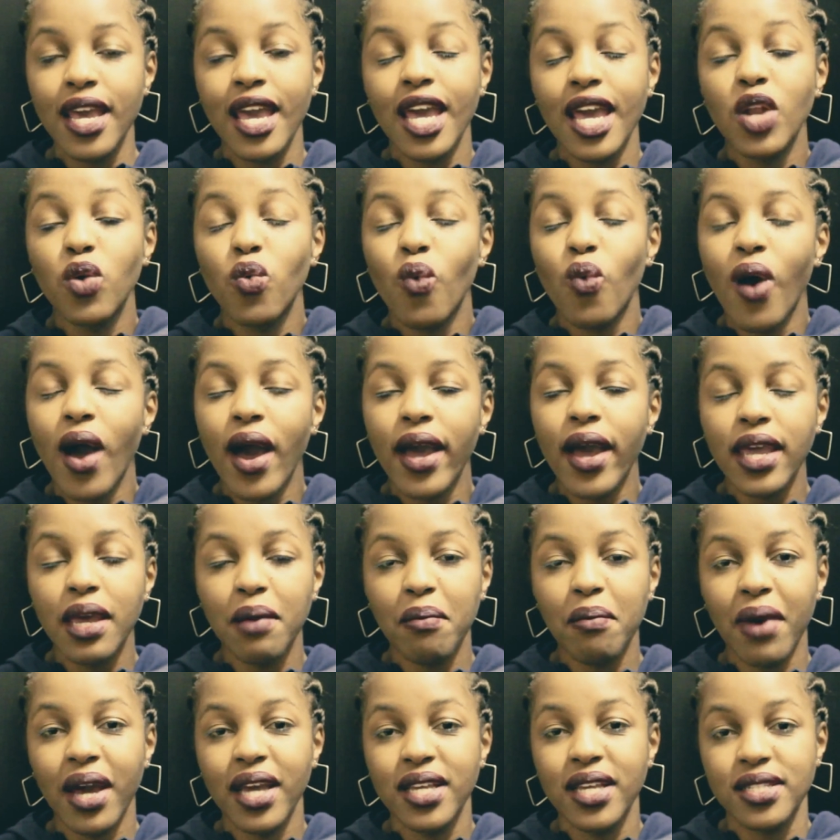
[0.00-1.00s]
And why
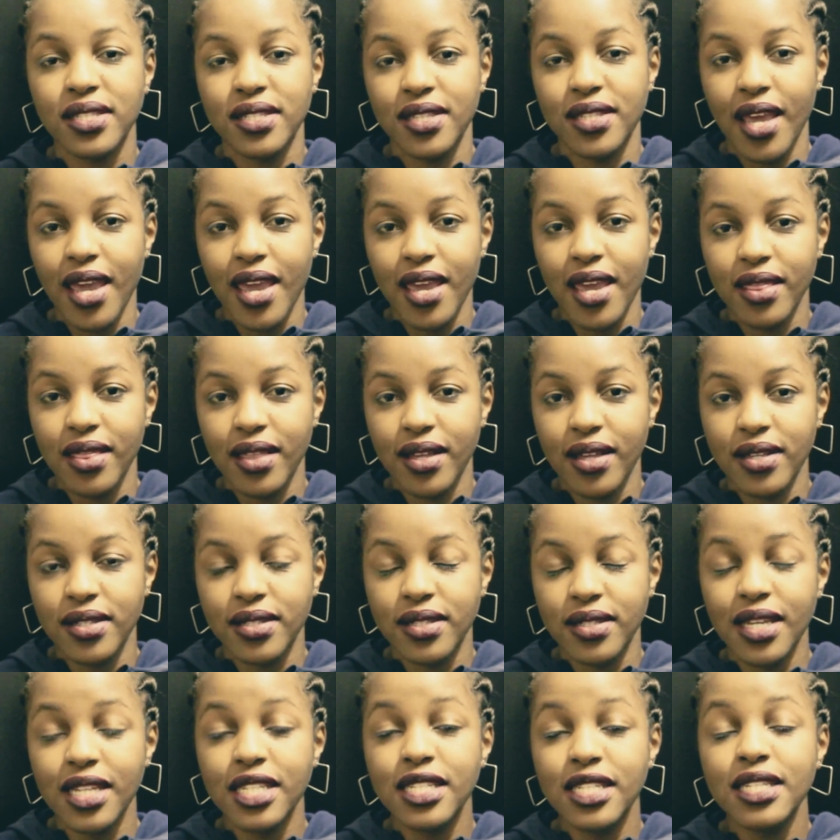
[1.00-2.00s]
am I saying
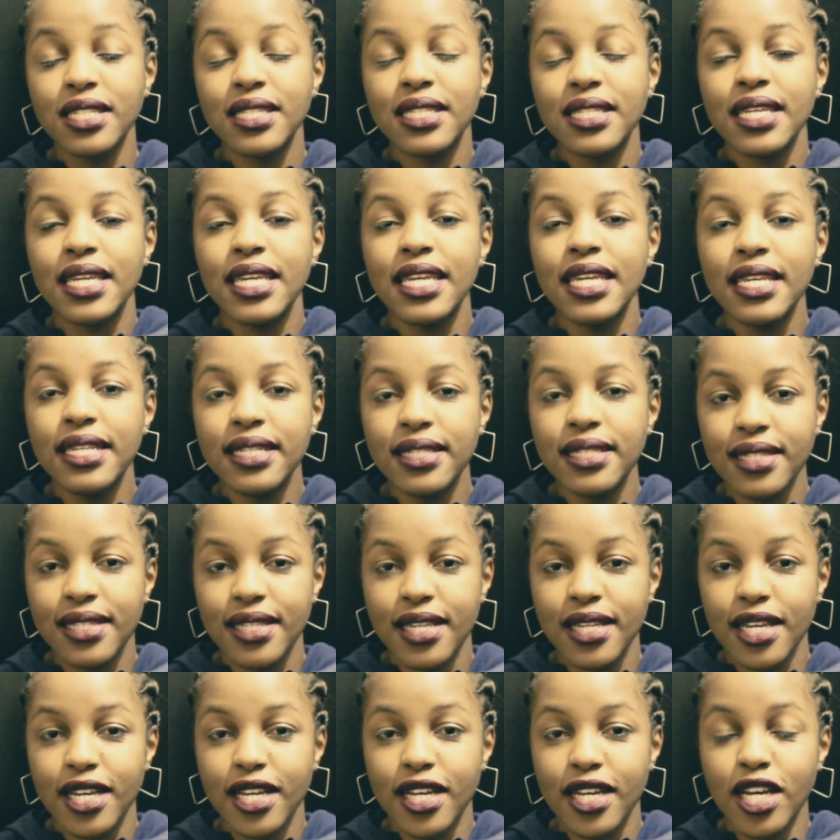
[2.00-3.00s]
this? It is
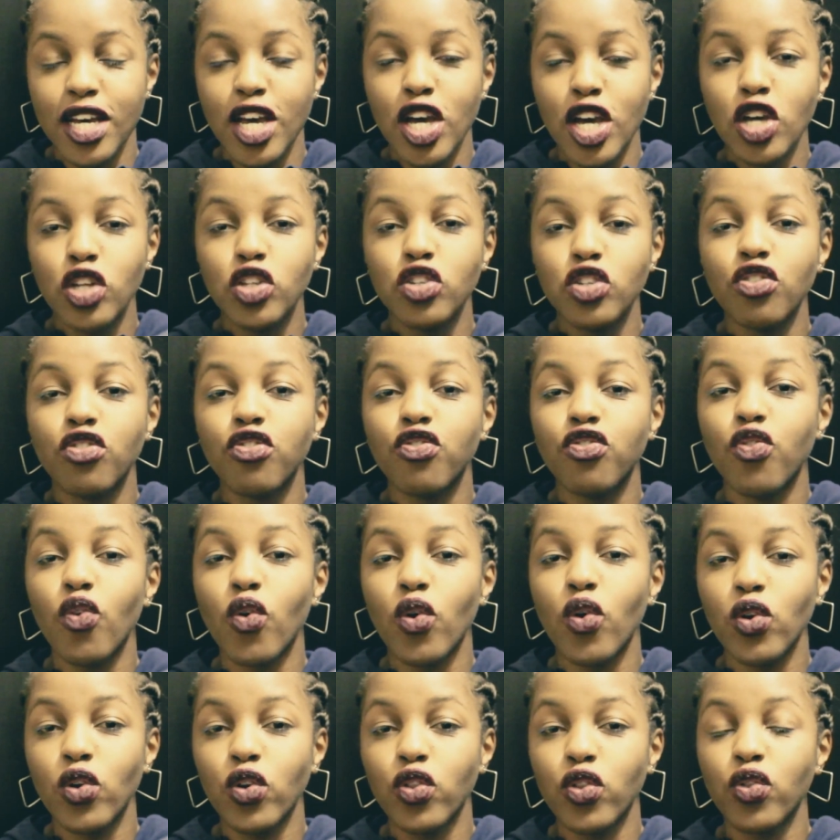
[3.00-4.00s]
easier to
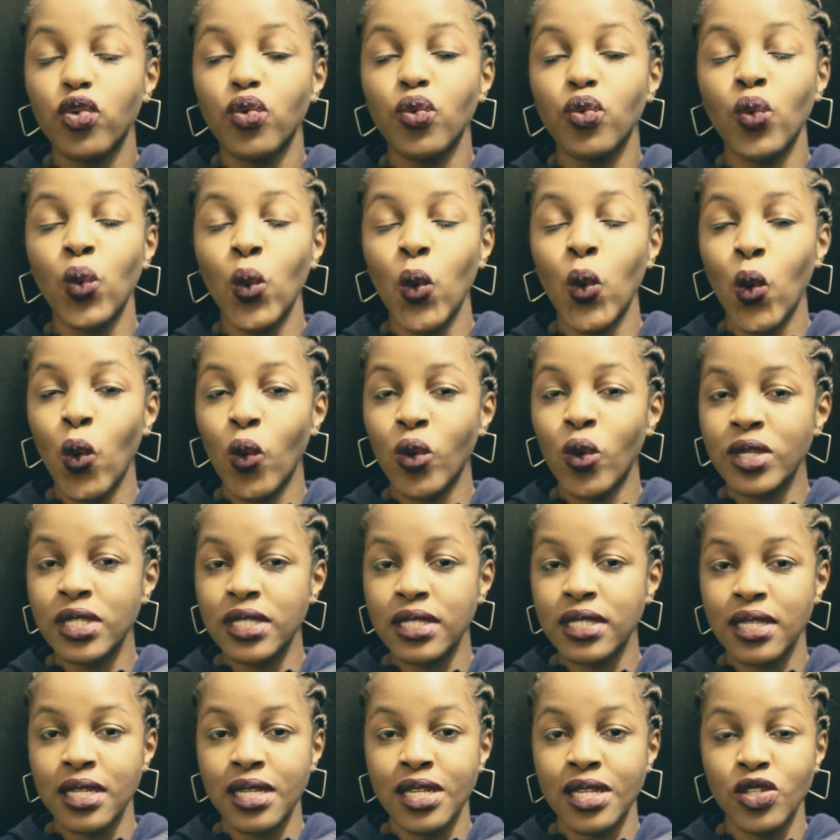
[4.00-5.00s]
follow through
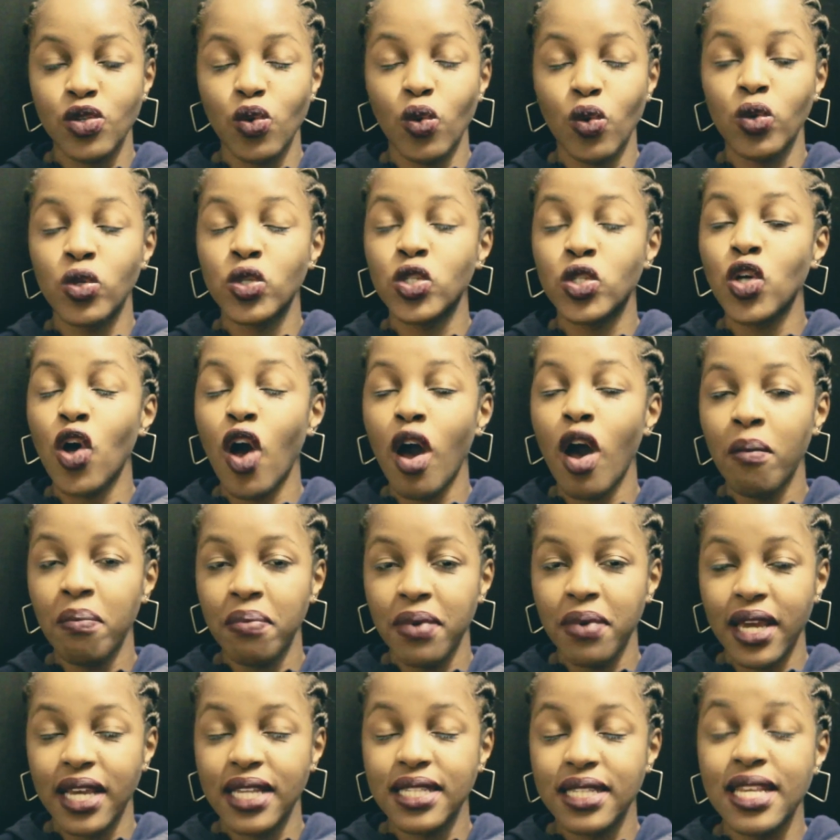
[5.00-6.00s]
courses or
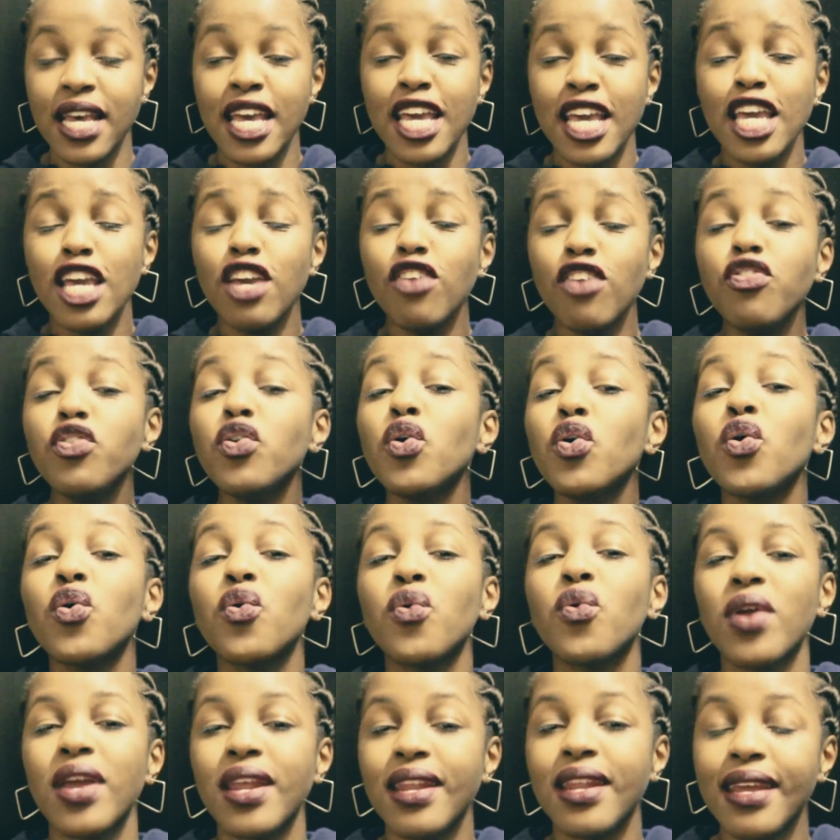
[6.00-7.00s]
topics if you're
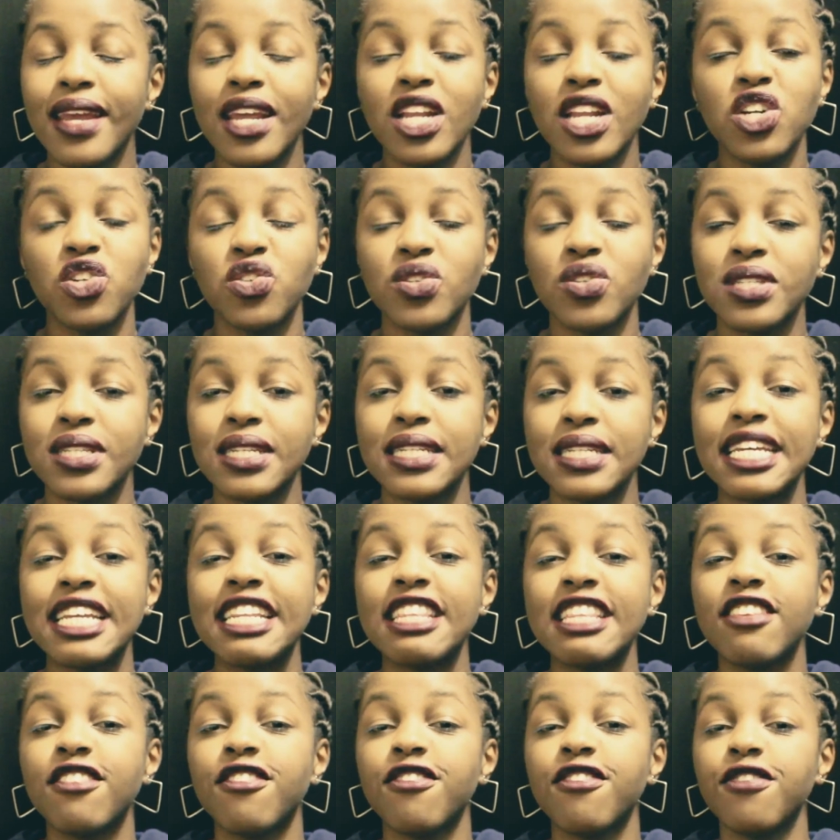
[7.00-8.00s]
really interested
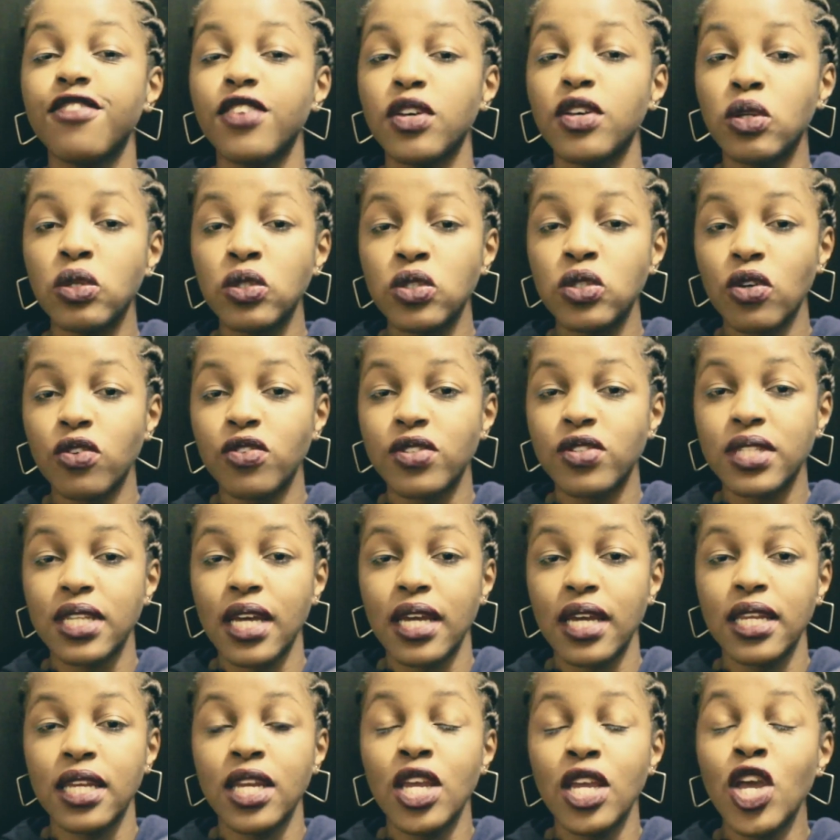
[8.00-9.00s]
in the field of
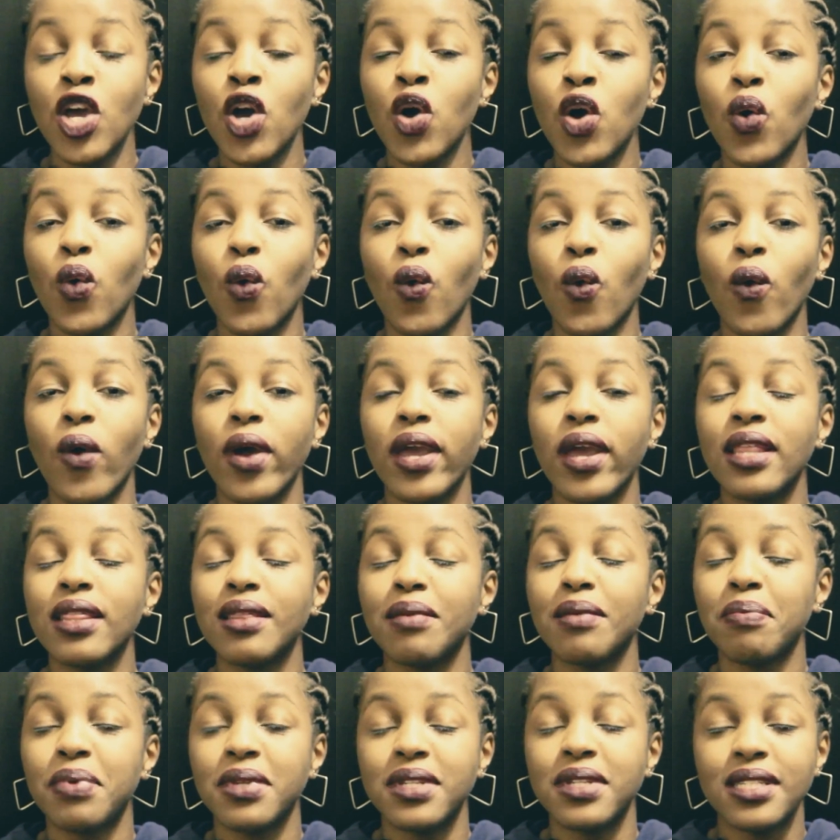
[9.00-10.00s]
study or in
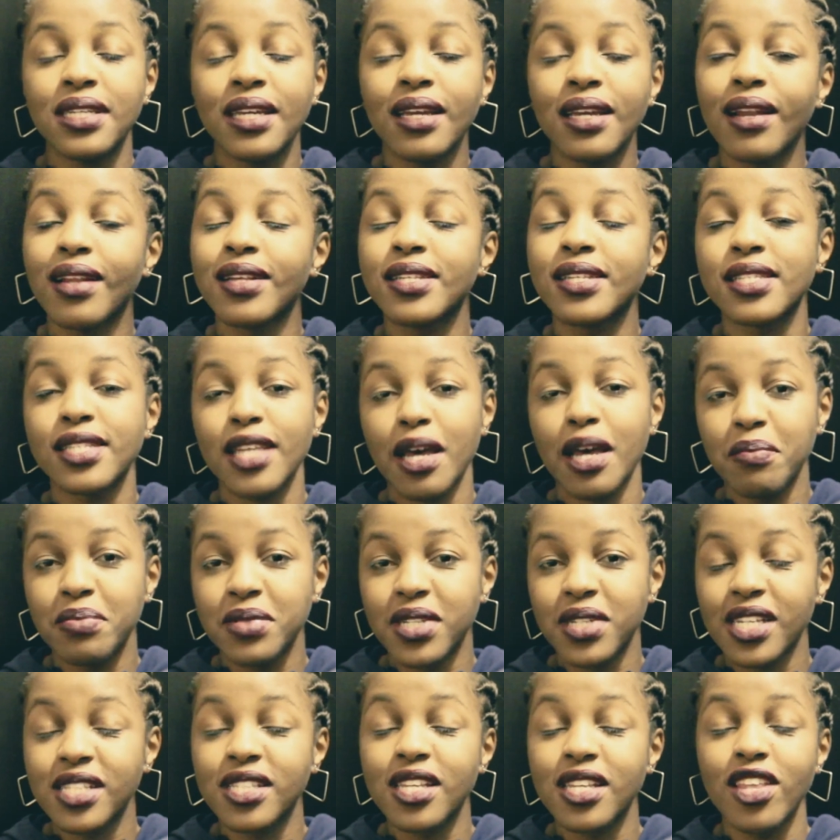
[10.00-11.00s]
the particular
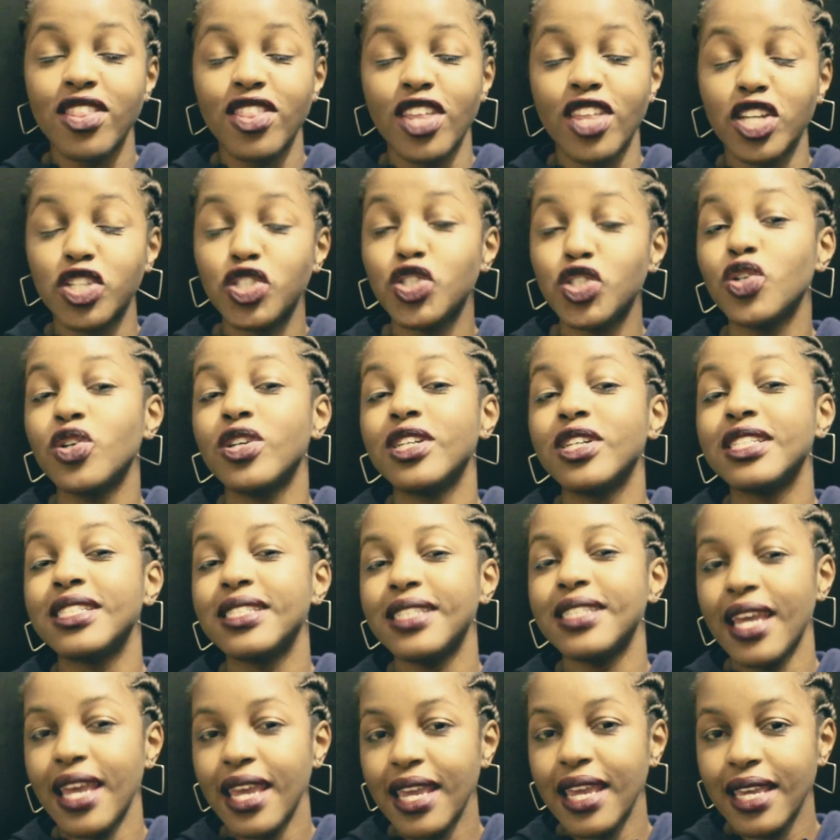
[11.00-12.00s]
subject that you are
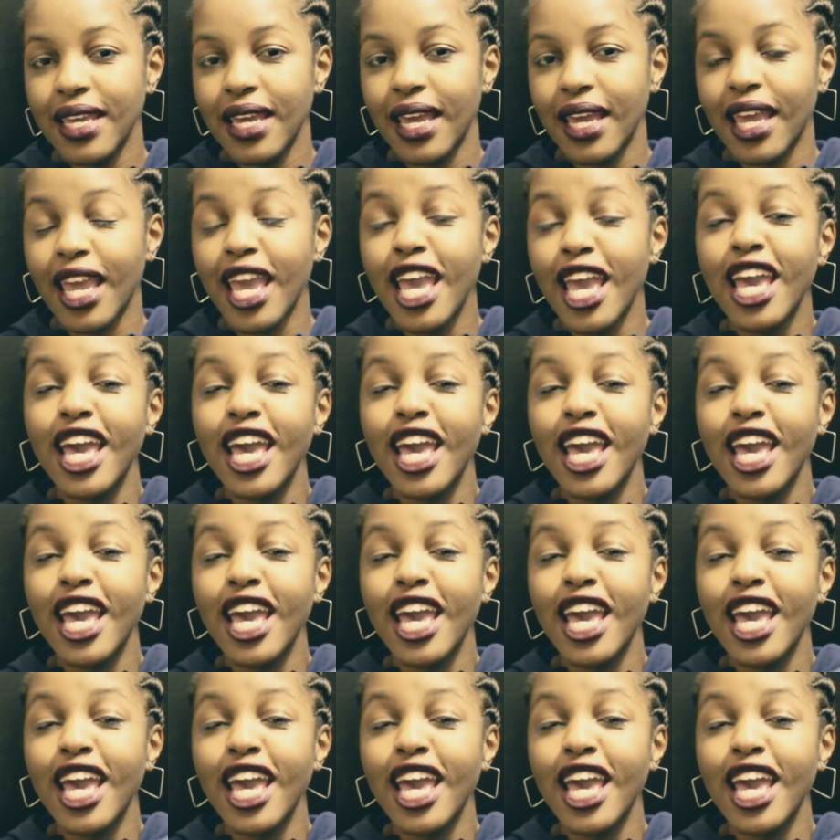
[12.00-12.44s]
taking.